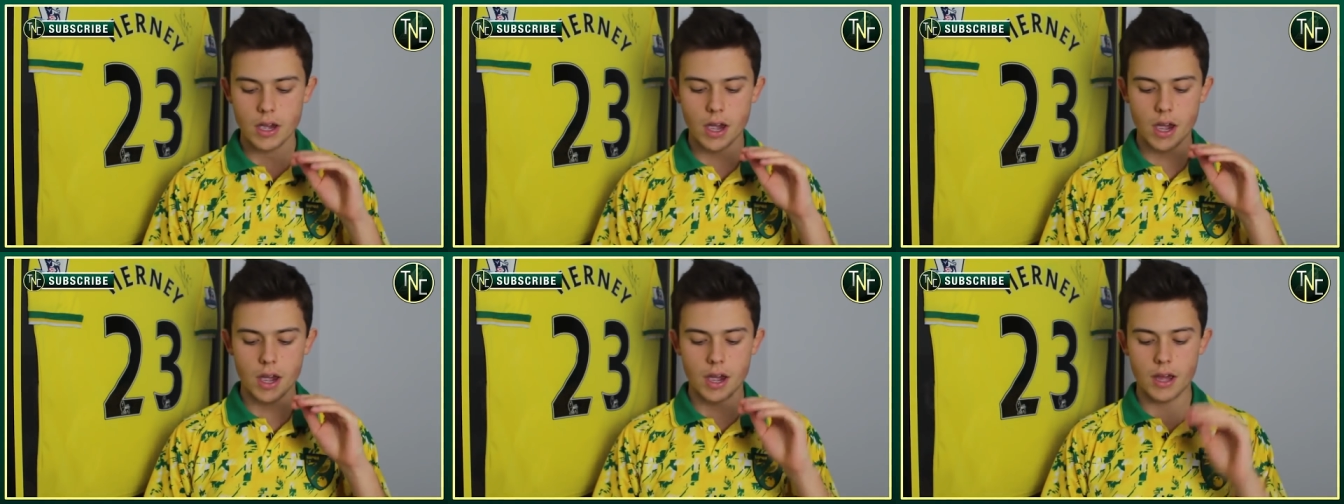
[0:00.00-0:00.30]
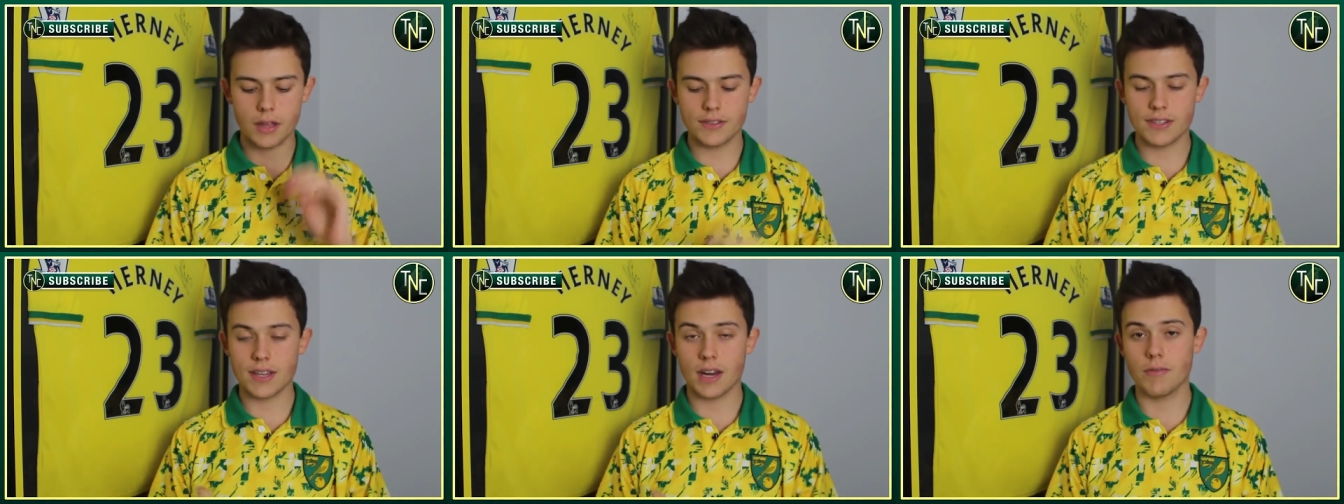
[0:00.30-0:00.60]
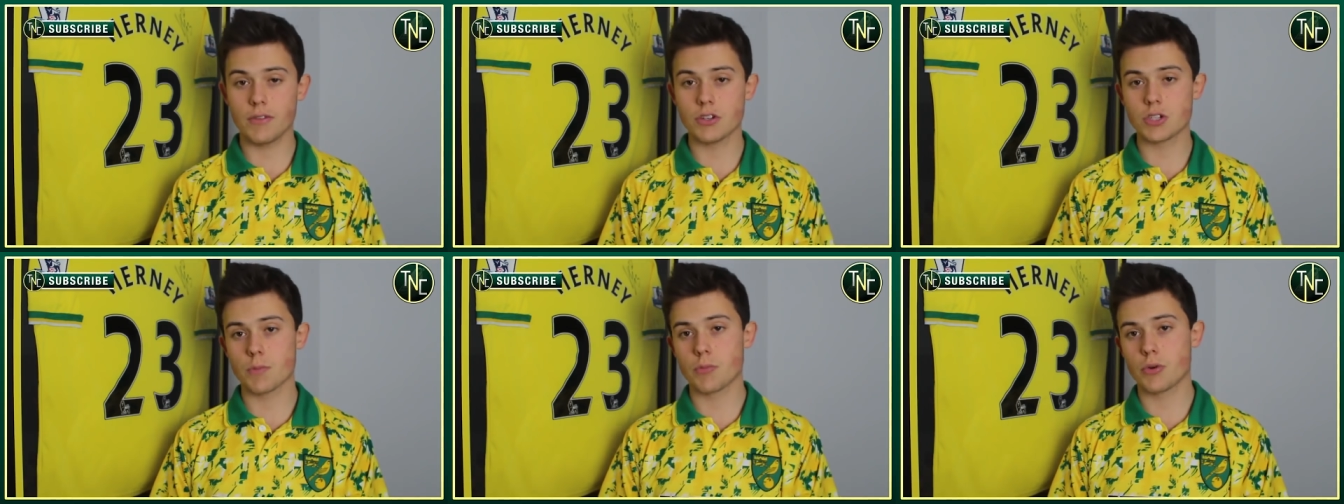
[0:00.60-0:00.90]
and
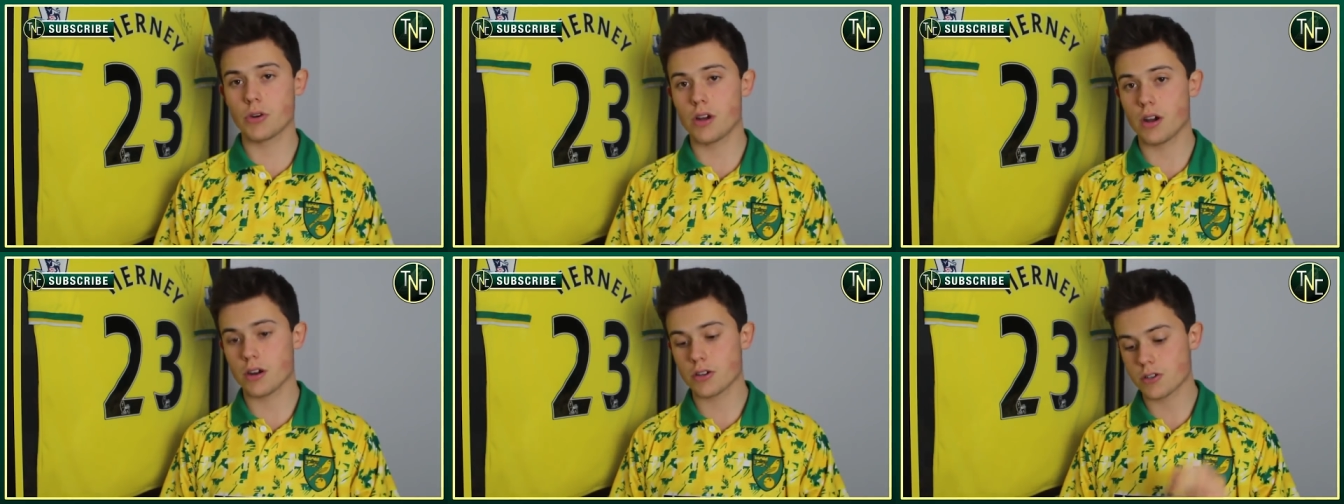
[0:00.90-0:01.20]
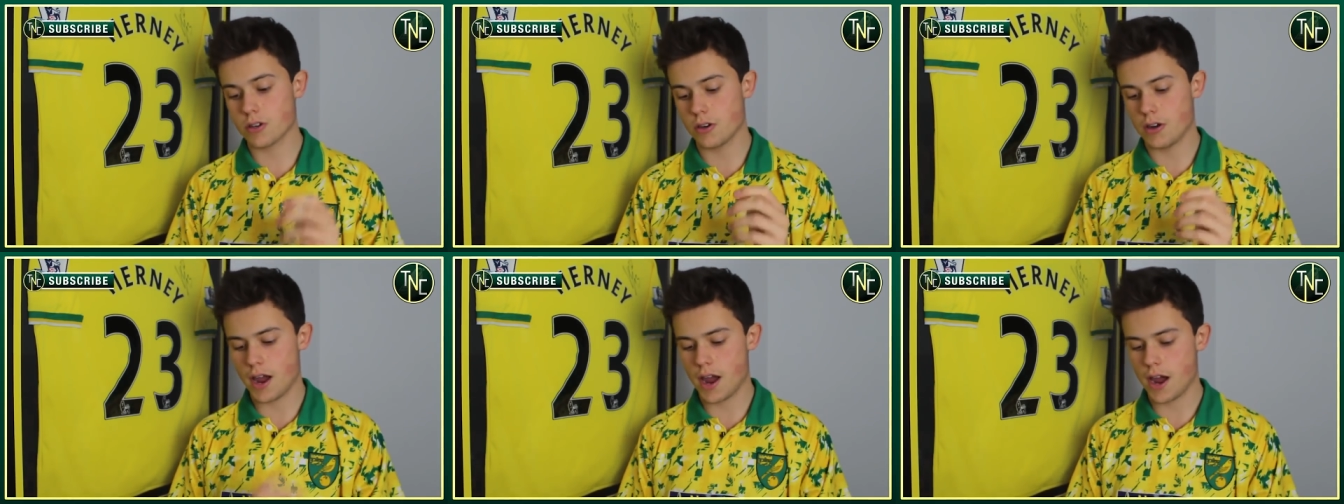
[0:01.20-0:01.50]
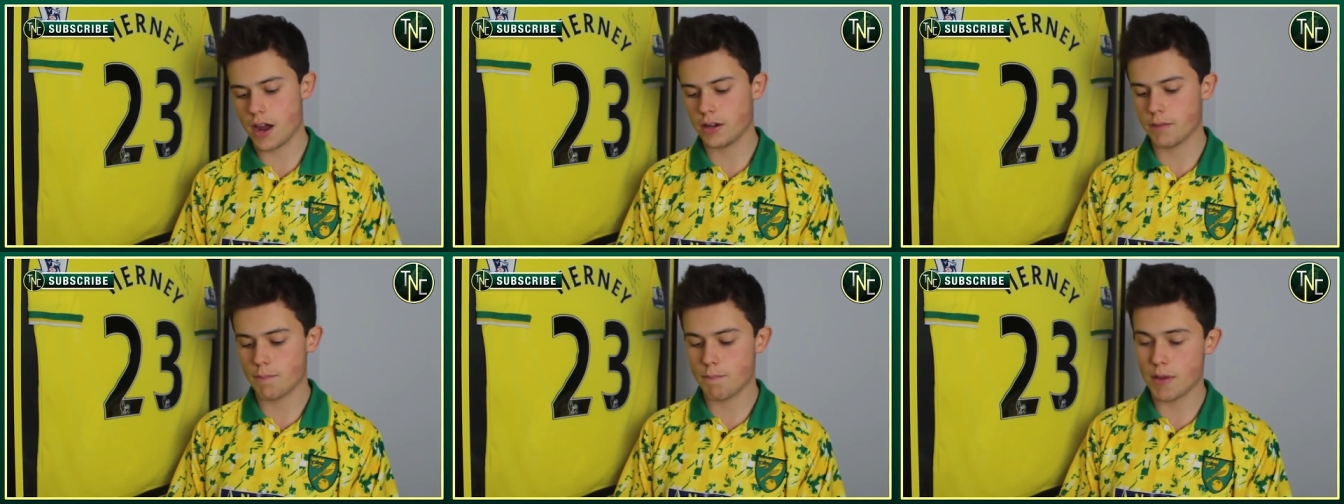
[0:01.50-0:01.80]
television production
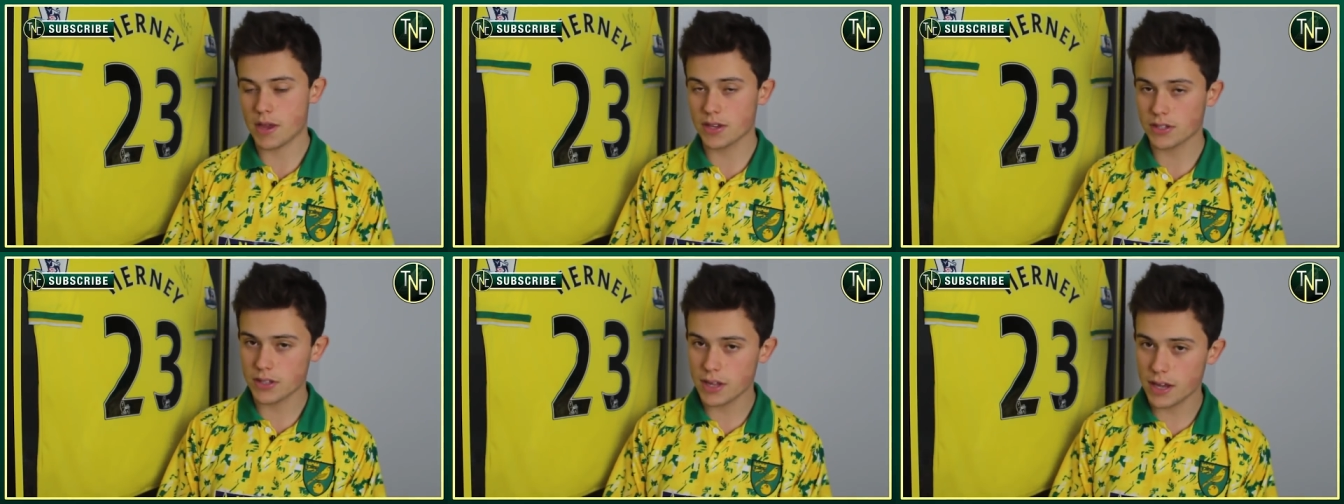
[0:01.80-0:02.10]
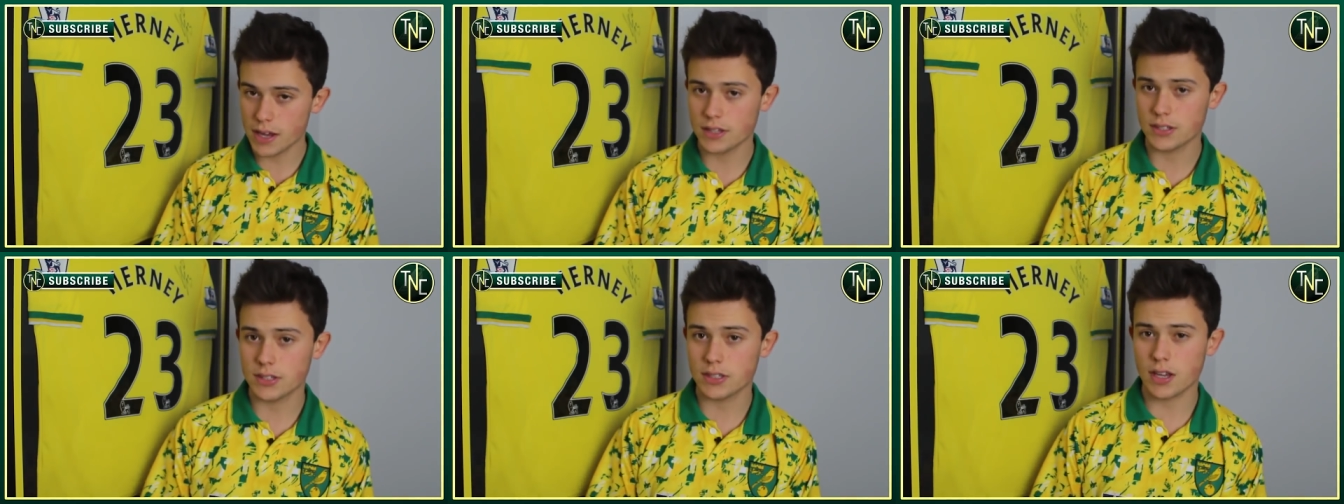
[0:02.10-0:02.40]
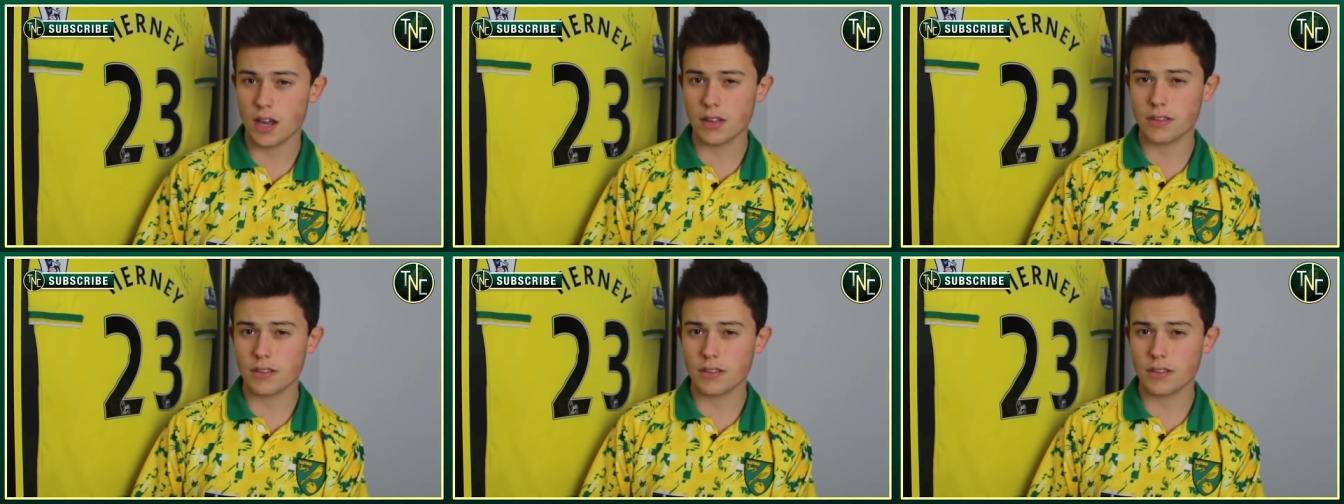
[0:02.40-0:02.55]
and business.